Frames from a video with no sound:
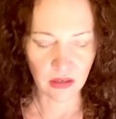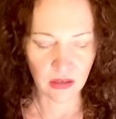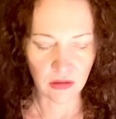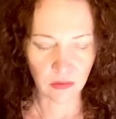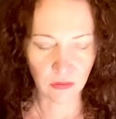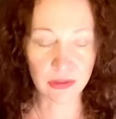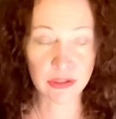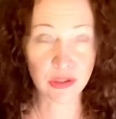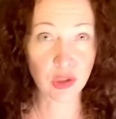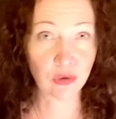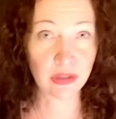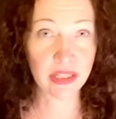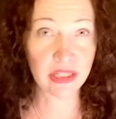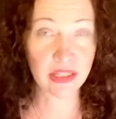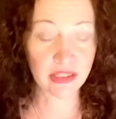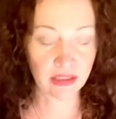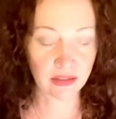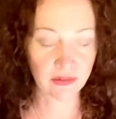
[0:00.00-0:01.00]

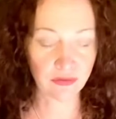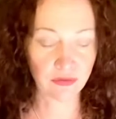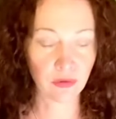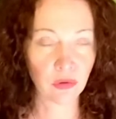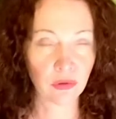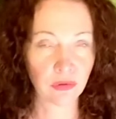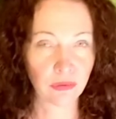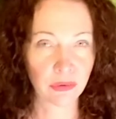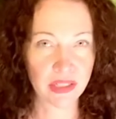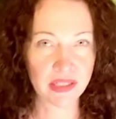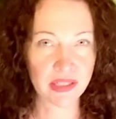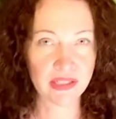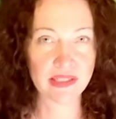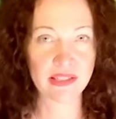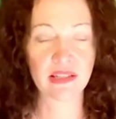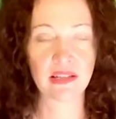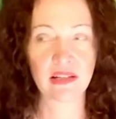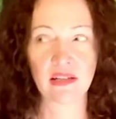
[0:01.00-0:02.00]
retreated for a
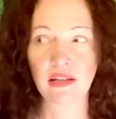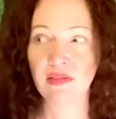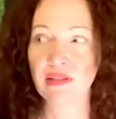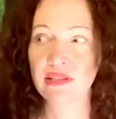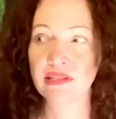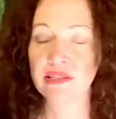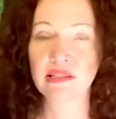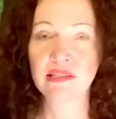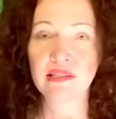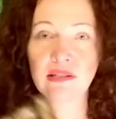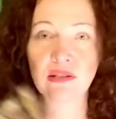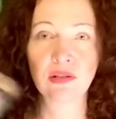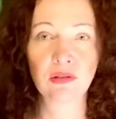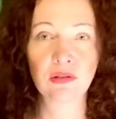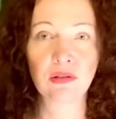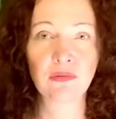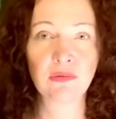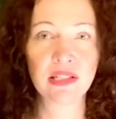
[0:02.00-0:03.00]
reason, and this is a
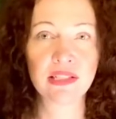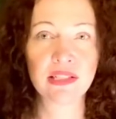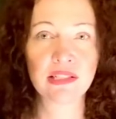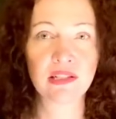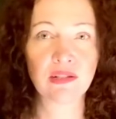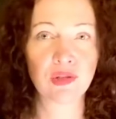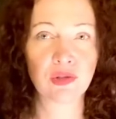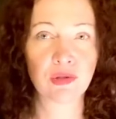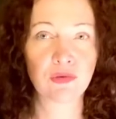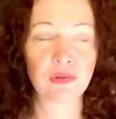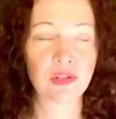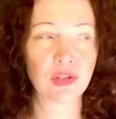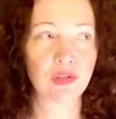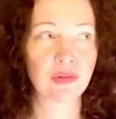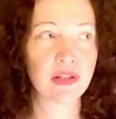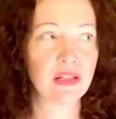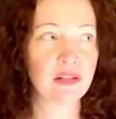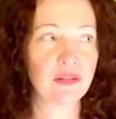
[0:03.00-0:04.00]
good reason to
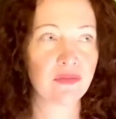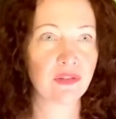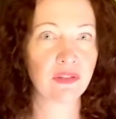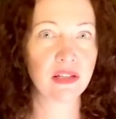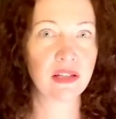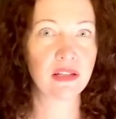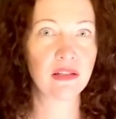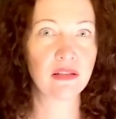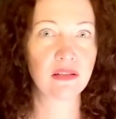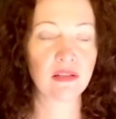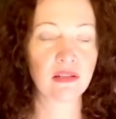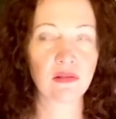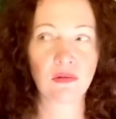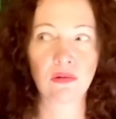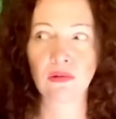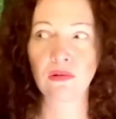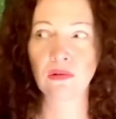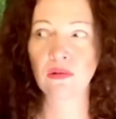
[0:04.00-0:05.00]
retreat if you're ill,
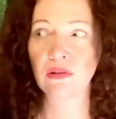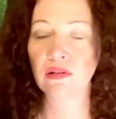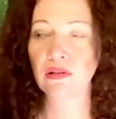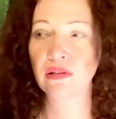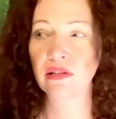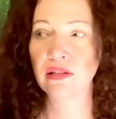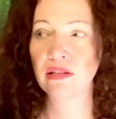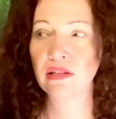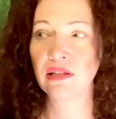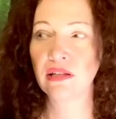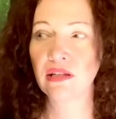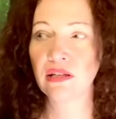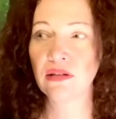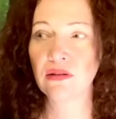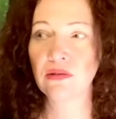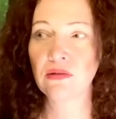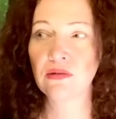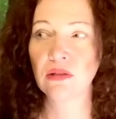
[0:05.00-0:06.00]
or
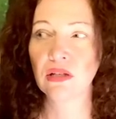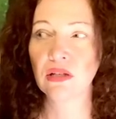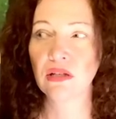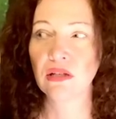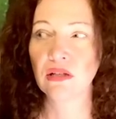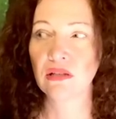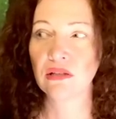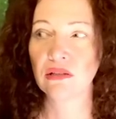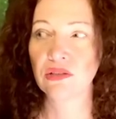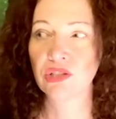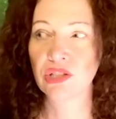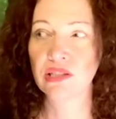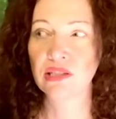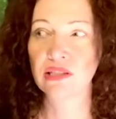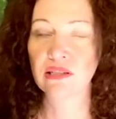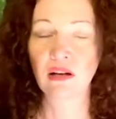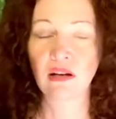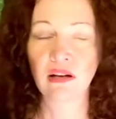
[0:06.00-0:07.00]

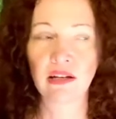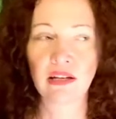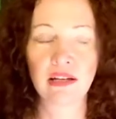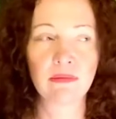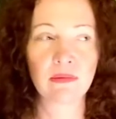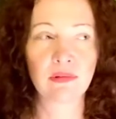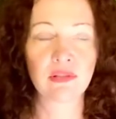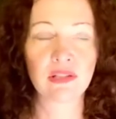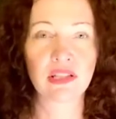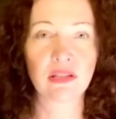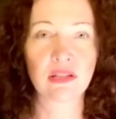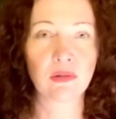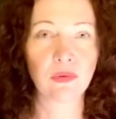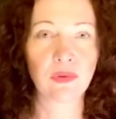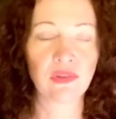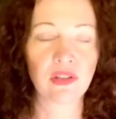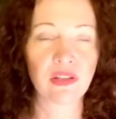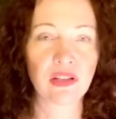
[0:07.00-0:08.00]
just not able to deal
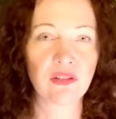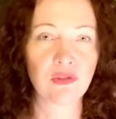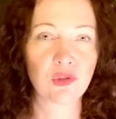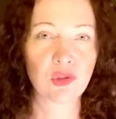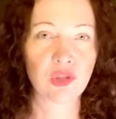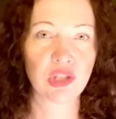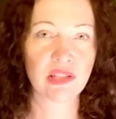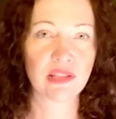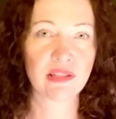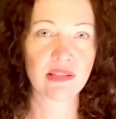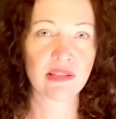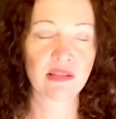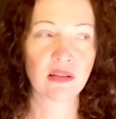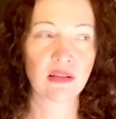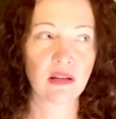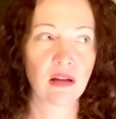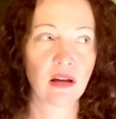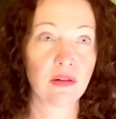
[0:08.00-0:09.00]
with the energies
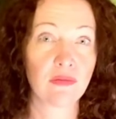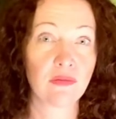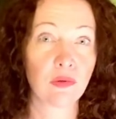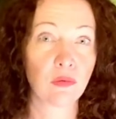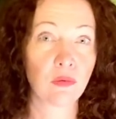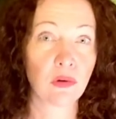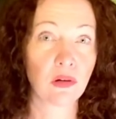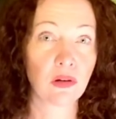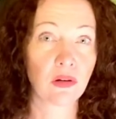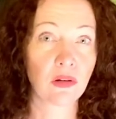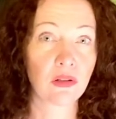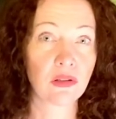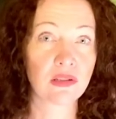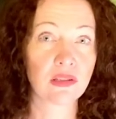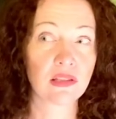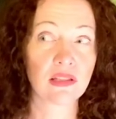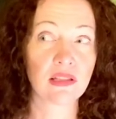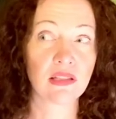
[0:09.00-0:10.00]
of the
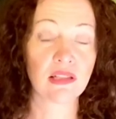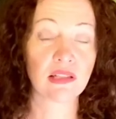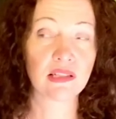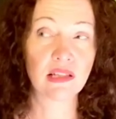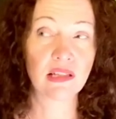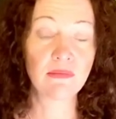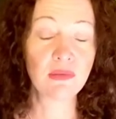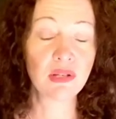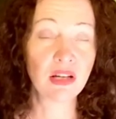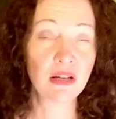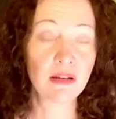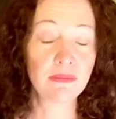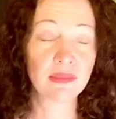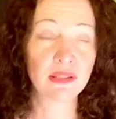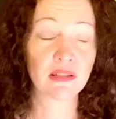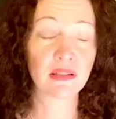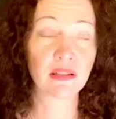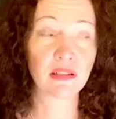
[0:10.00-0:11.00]
world. Sometimes